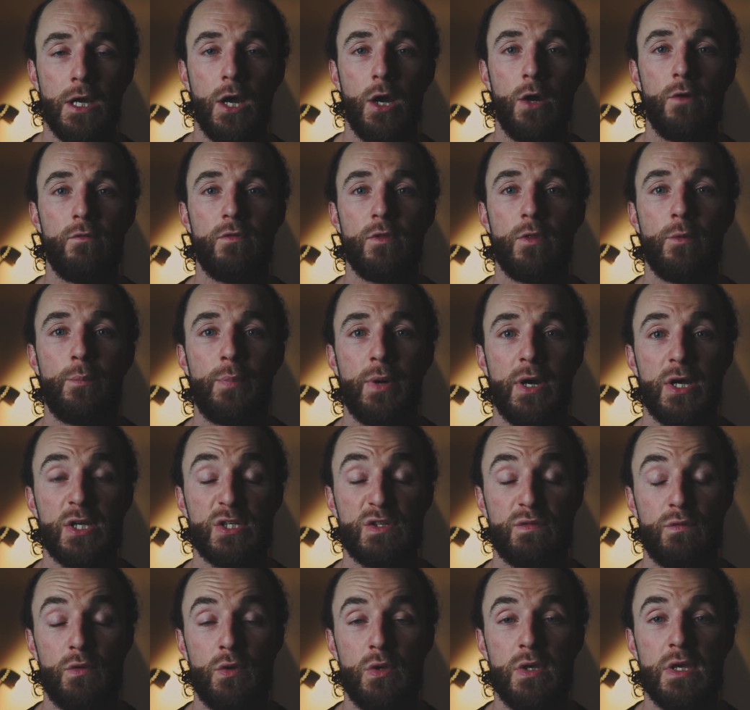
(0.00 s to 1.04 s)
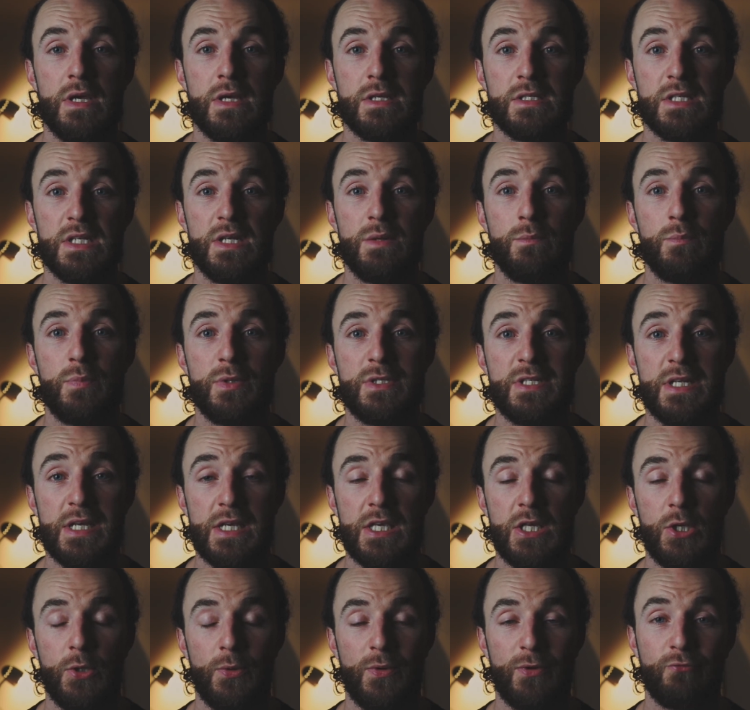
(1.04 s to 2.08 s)
over the past few years, and in
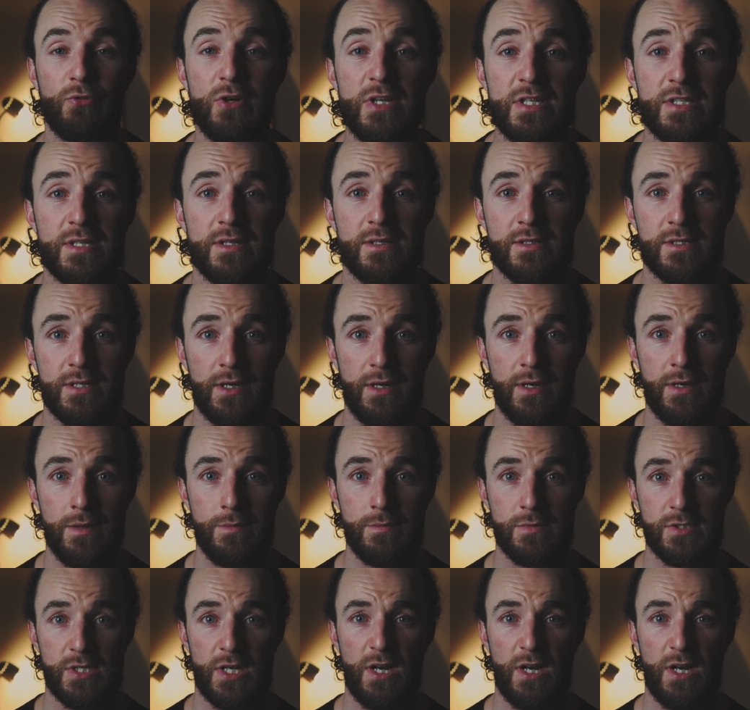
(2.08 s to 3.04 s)
particular in recent times,